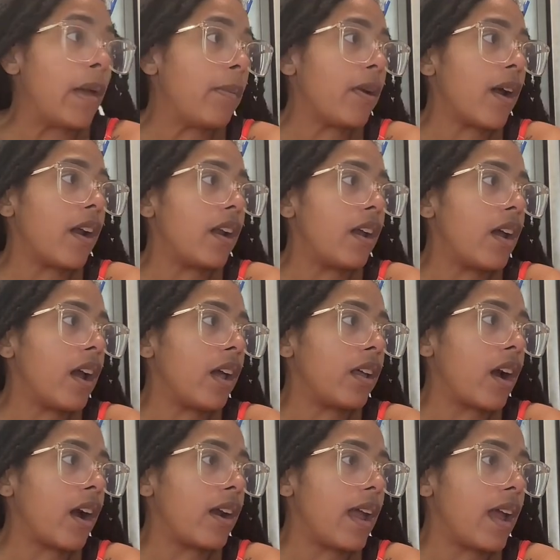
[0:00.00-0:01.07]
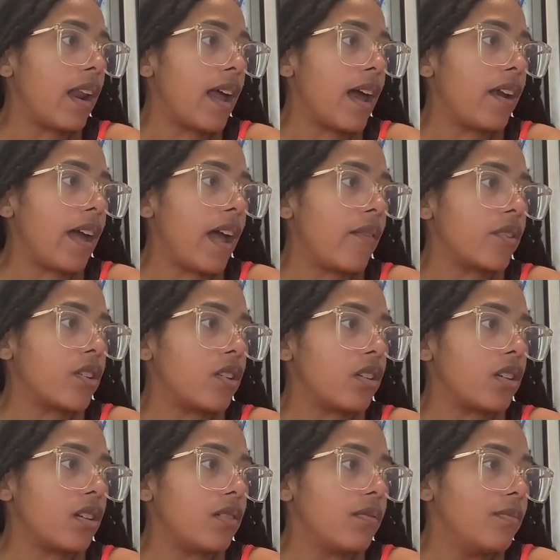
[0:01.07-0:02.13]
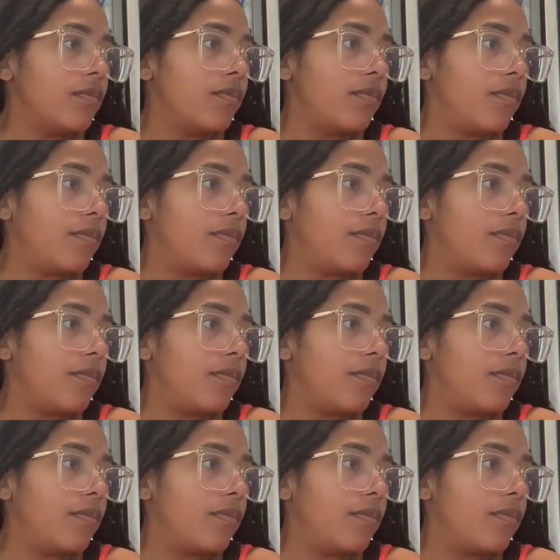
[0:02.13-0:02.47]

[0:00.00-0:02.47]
Baby, are they, are they allowed to have a cookie?